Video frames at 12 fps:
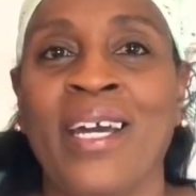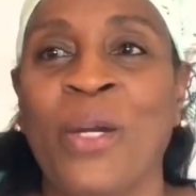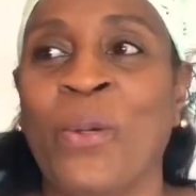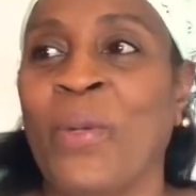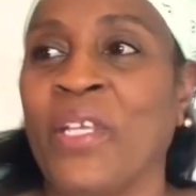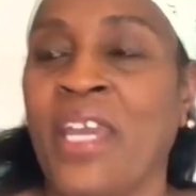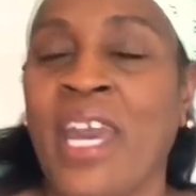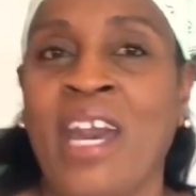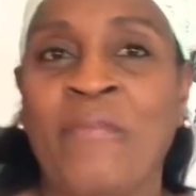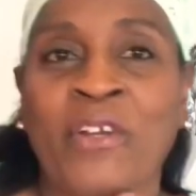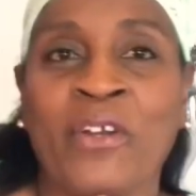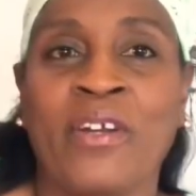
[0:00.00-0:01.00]
when you have
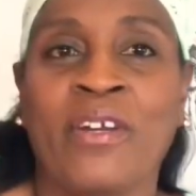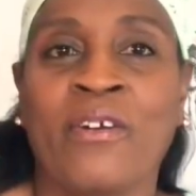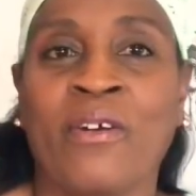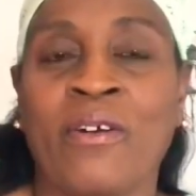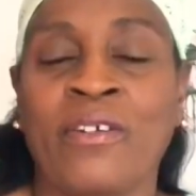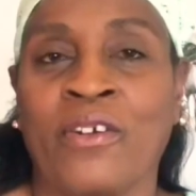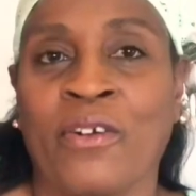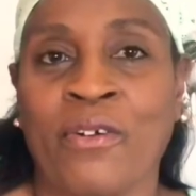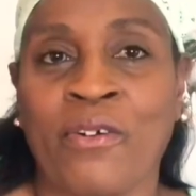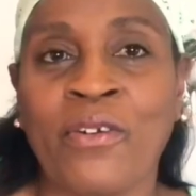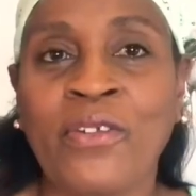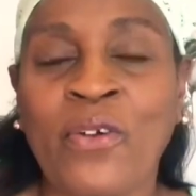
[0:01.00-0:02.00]
your your
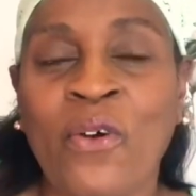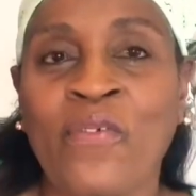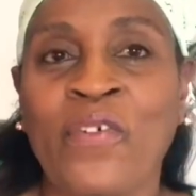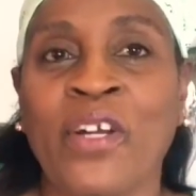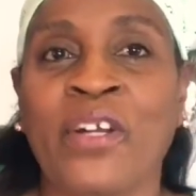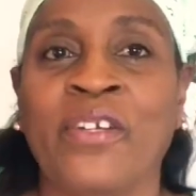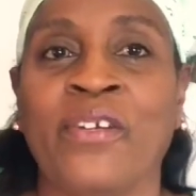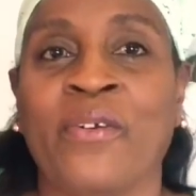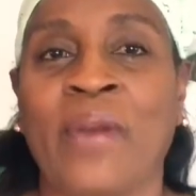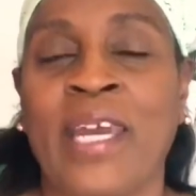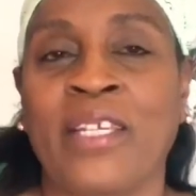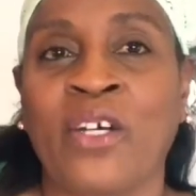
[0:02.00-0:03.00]
girls over, your
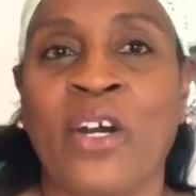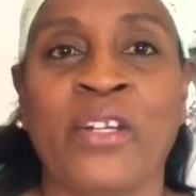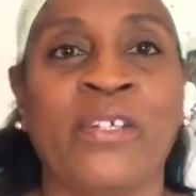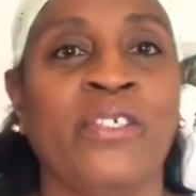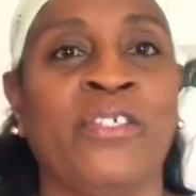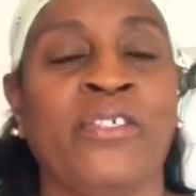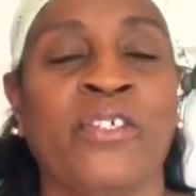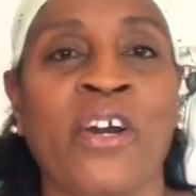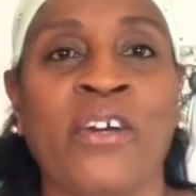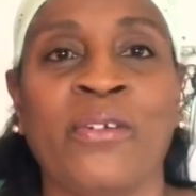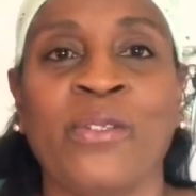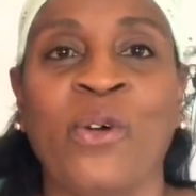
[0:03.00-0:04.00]
granddaughters, your
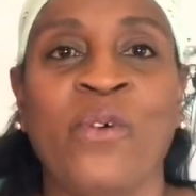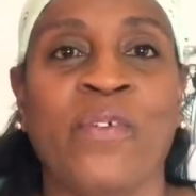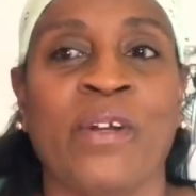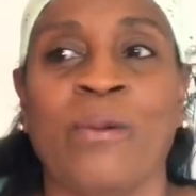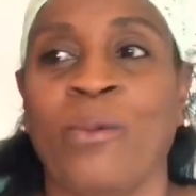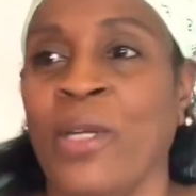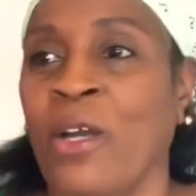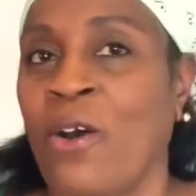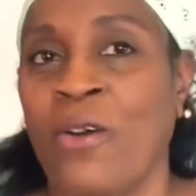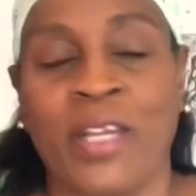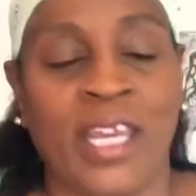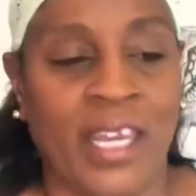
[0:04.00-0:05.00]
daughters over, we all
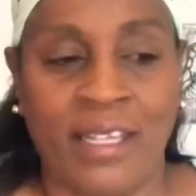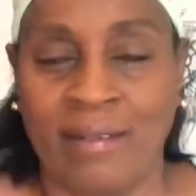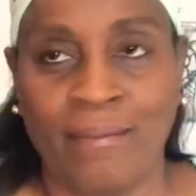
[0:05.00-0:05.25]
can't